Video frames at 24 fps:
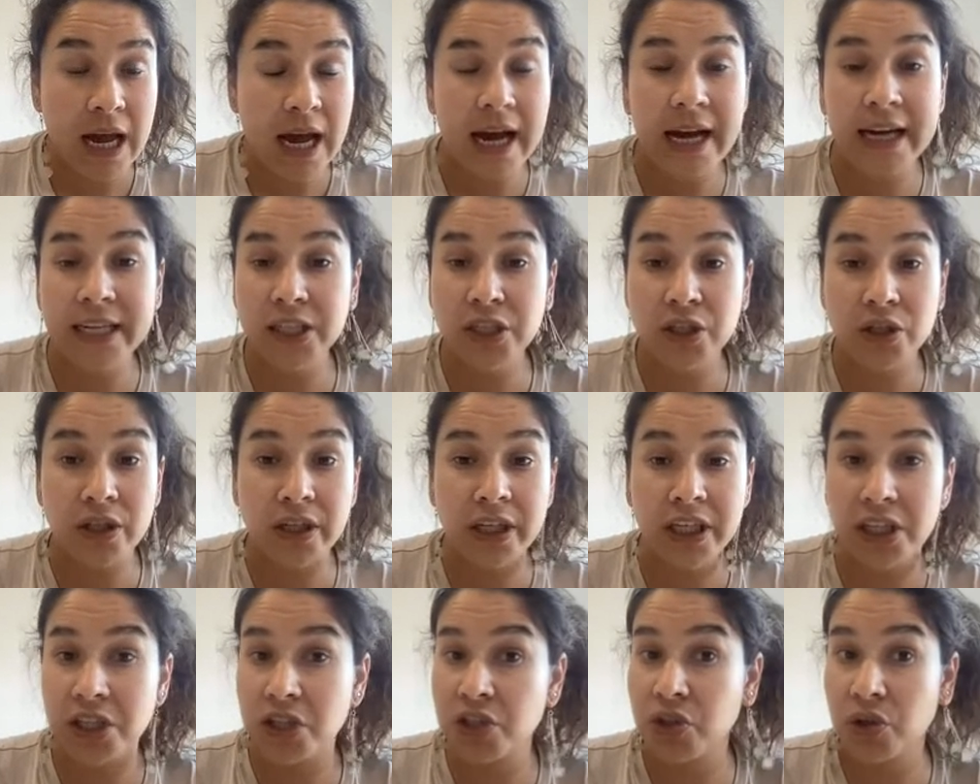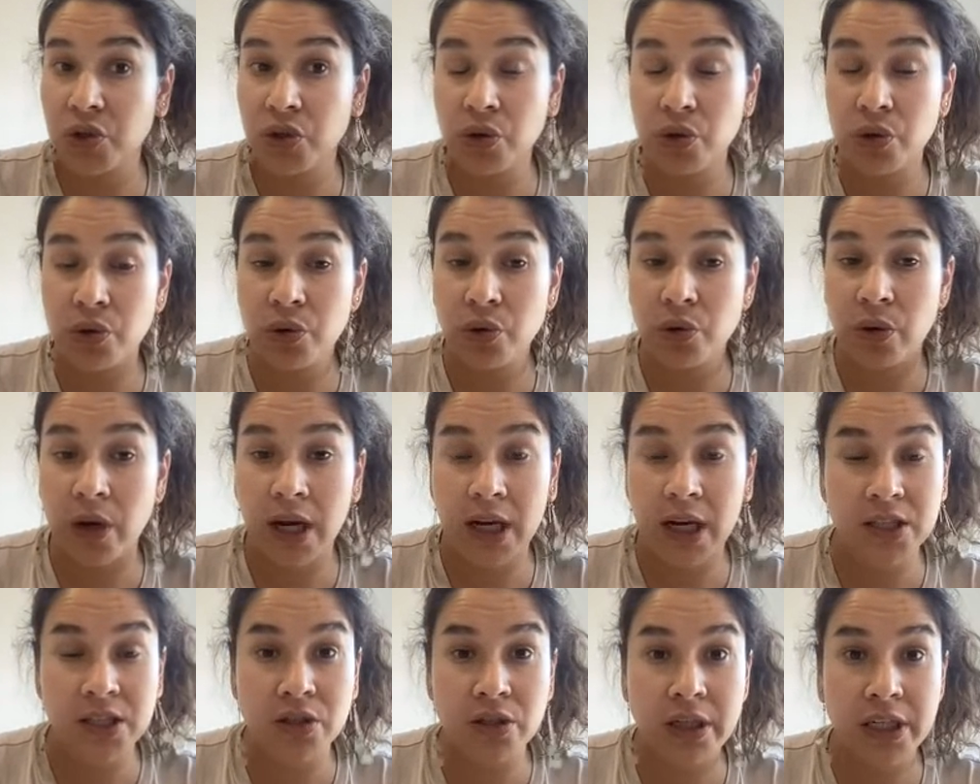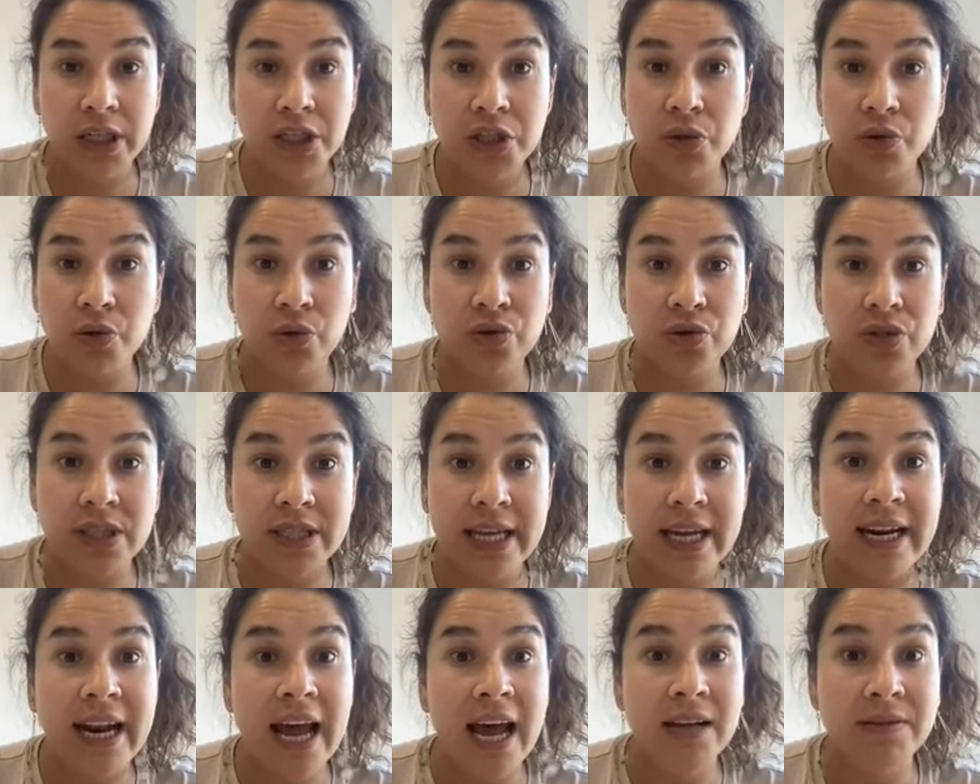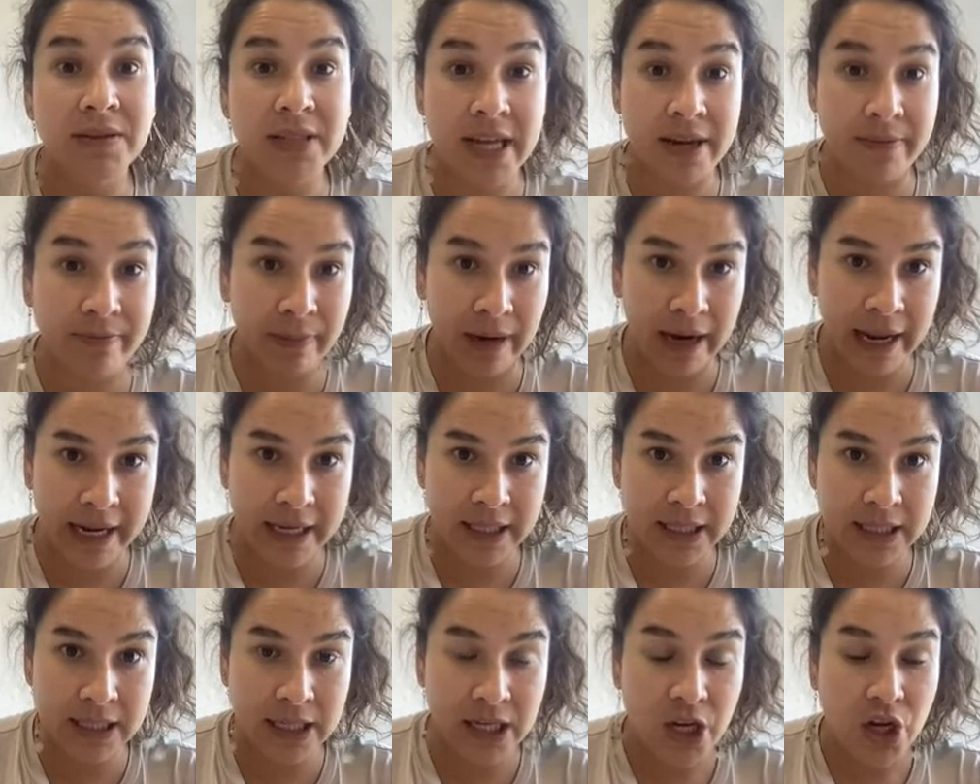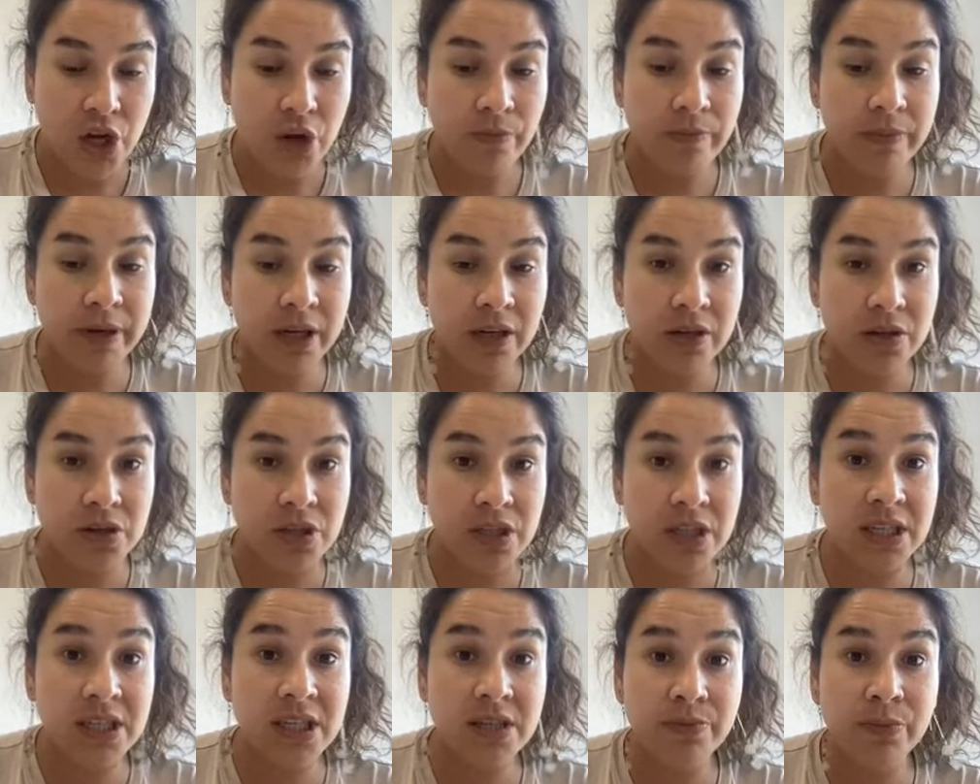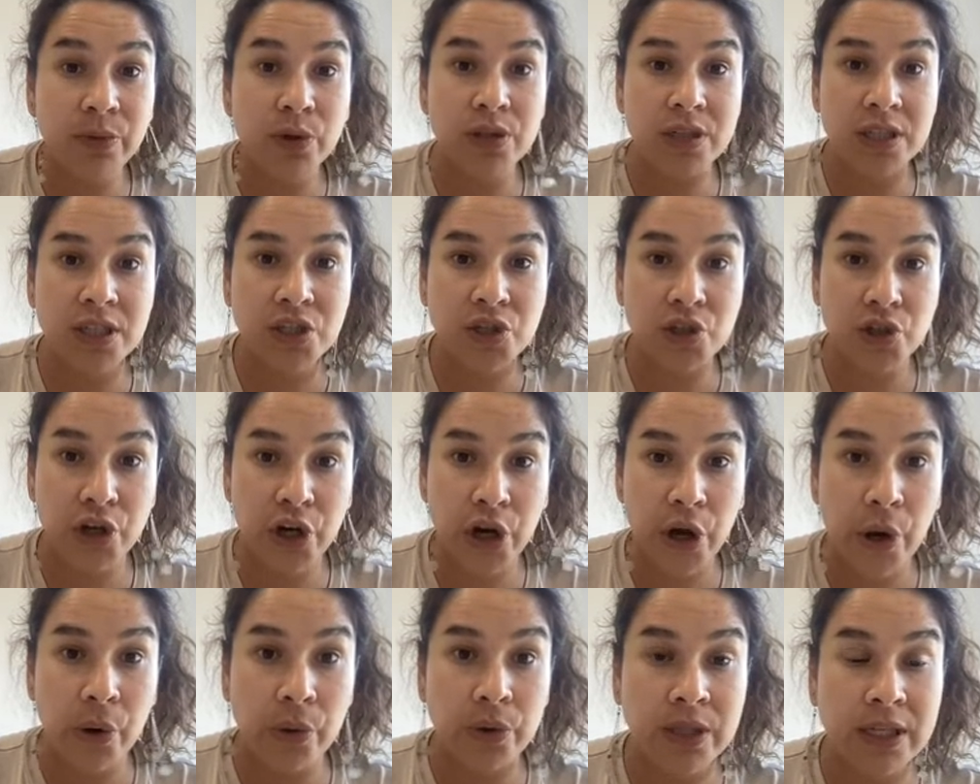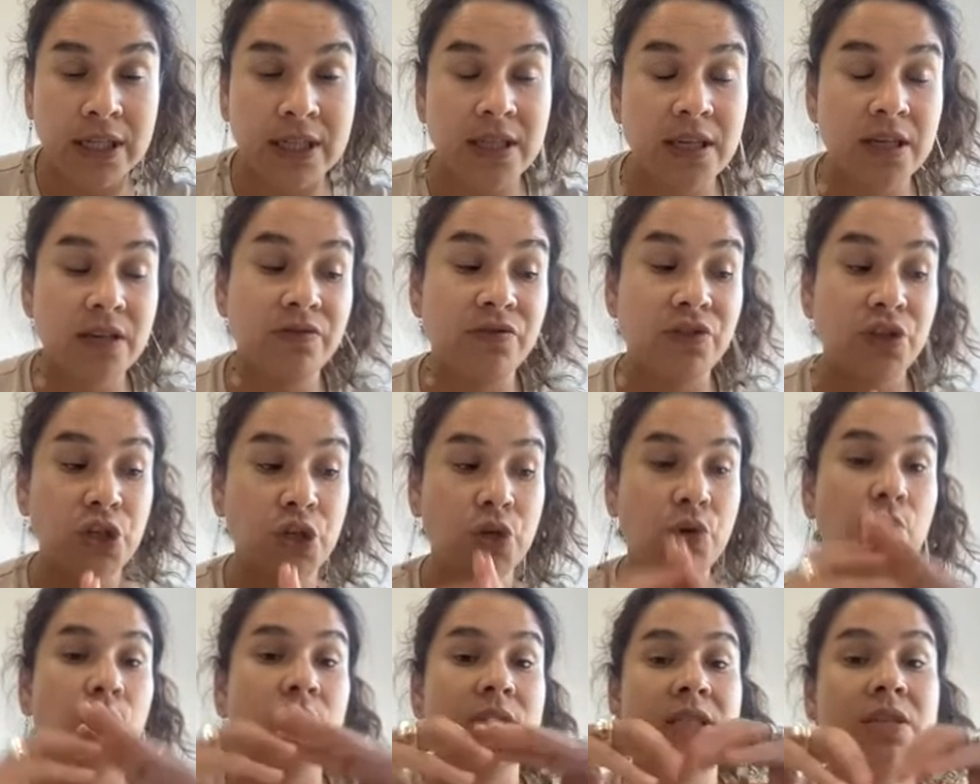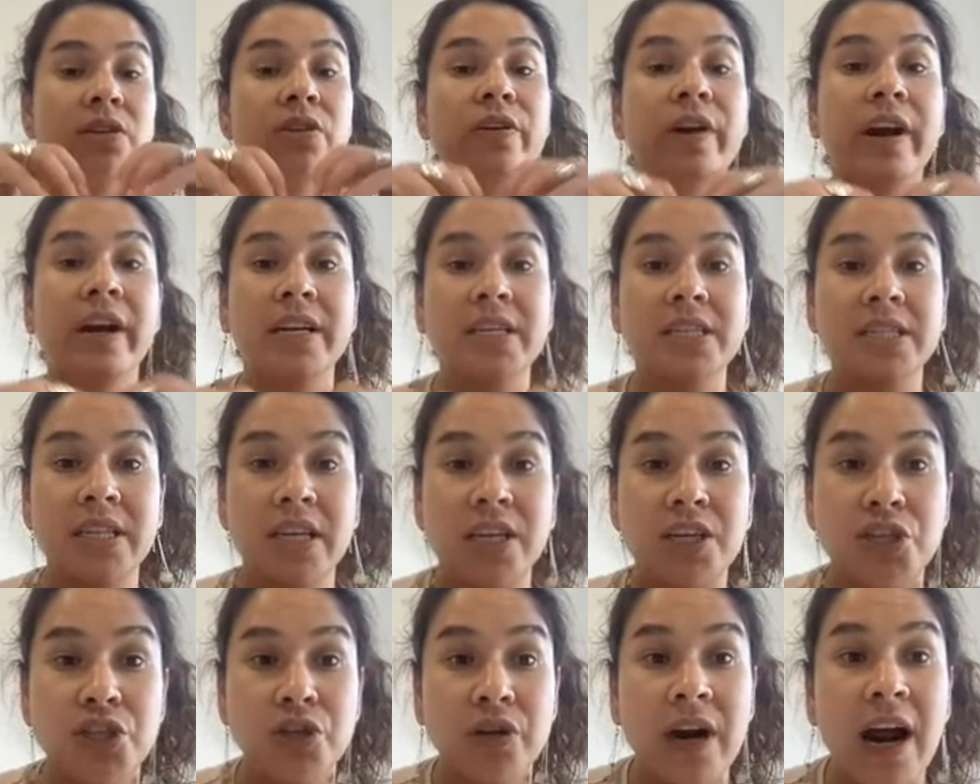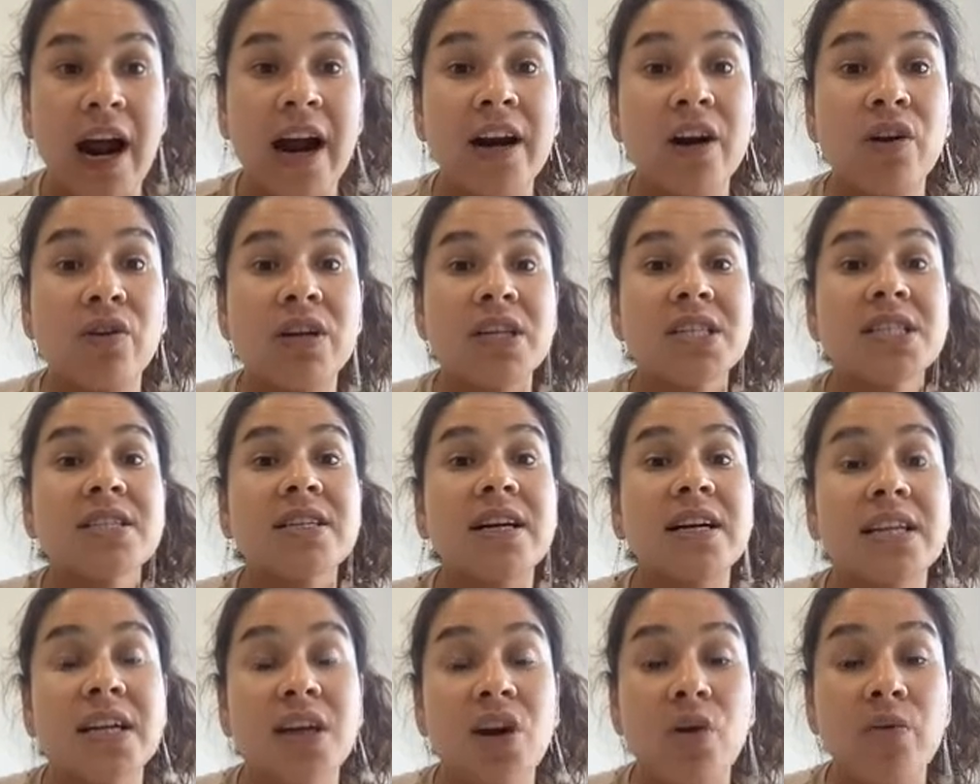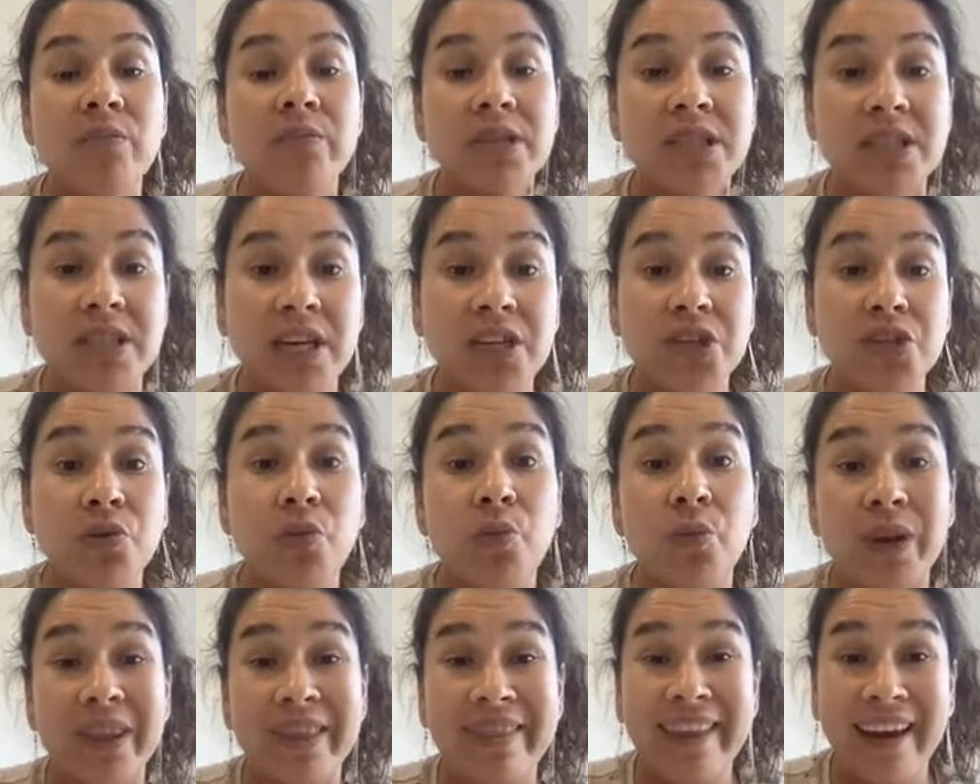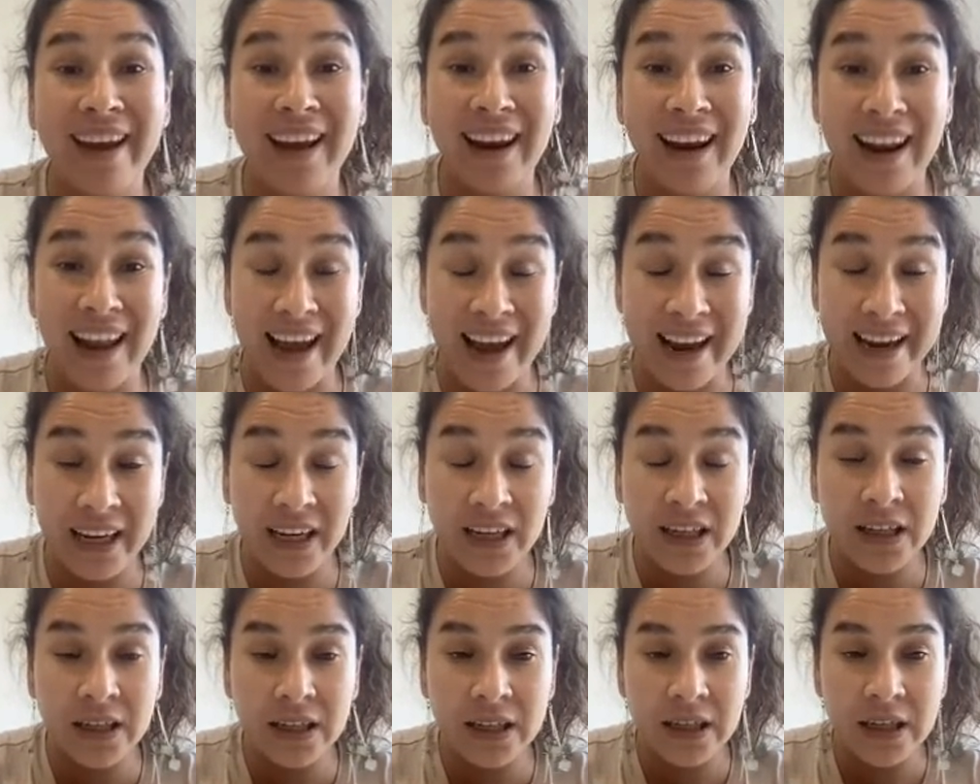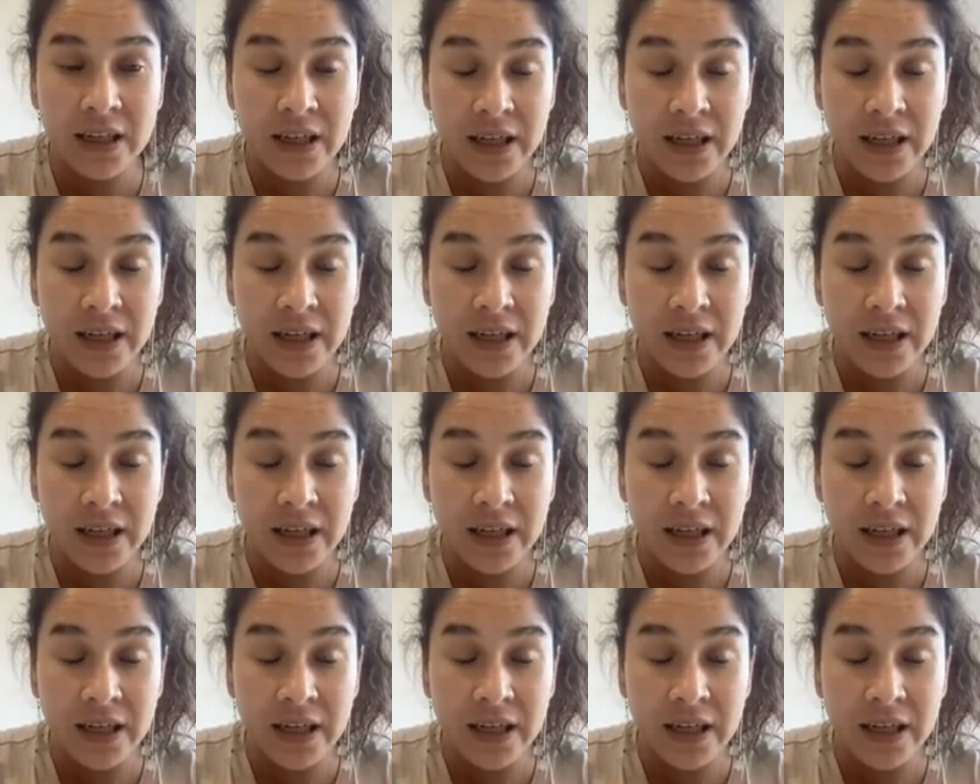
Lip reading: I don't need to send a template. because it's important to know that if you as an organization are going to start the conversation with the client,